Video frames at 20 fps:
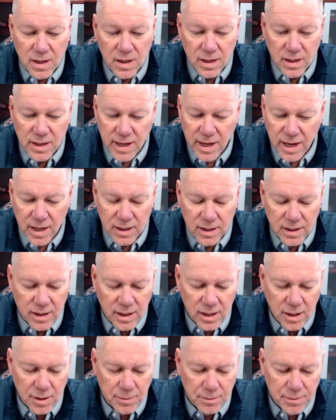
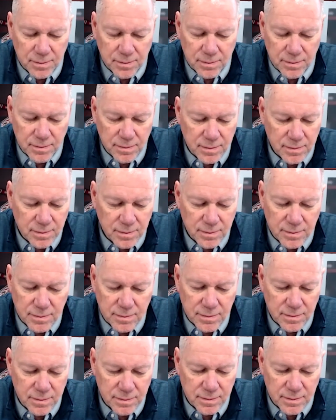Yeah.
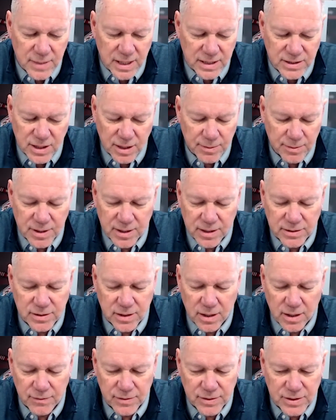That's something that's
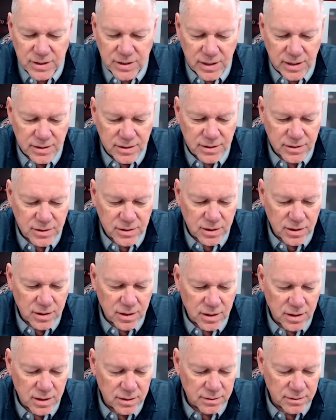obviously just
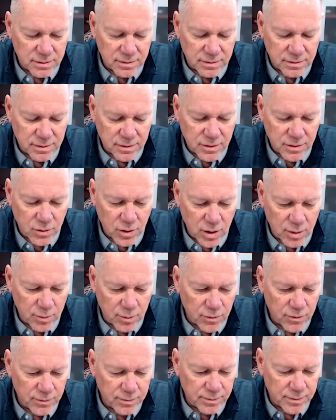a
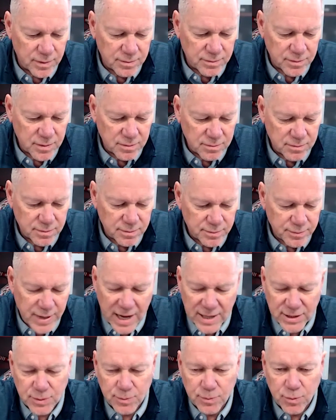incredible
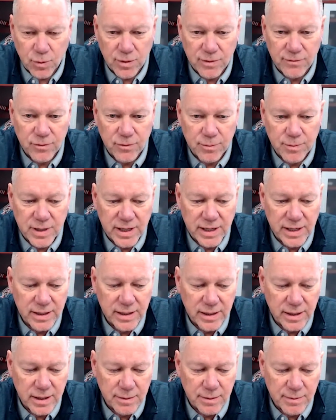passion point for me.
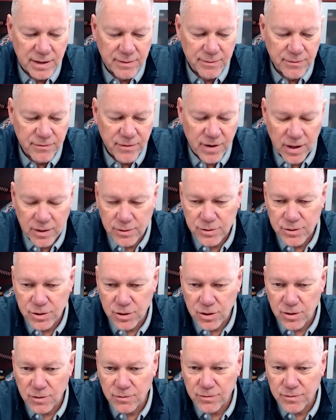My father
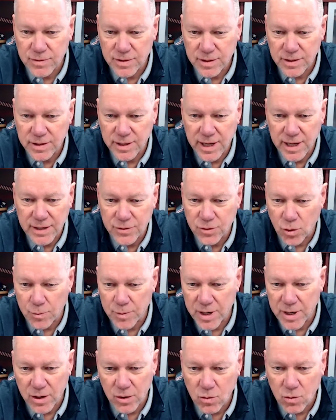served in the 8th
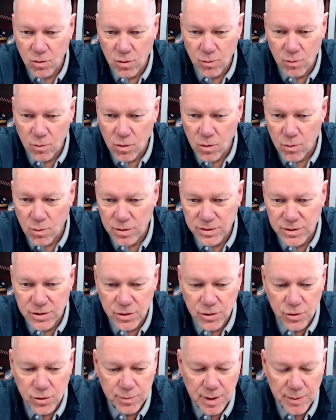Army Air Corps in World War
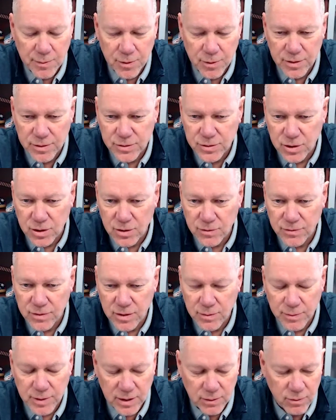II. My brother served in the
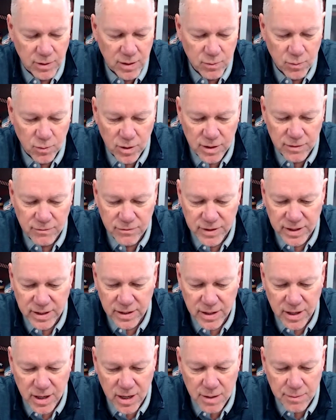Big Red One in
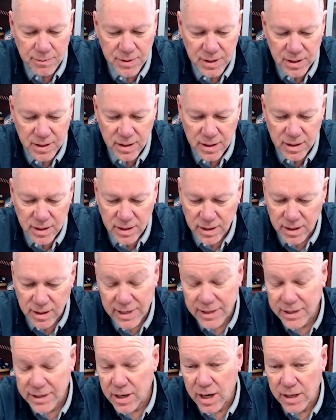Vietnam. I
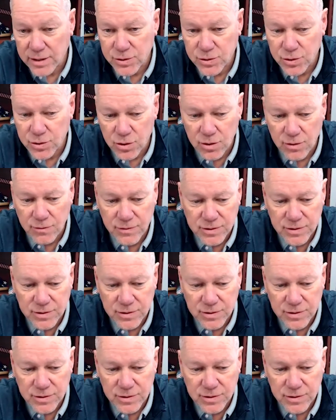did not serve.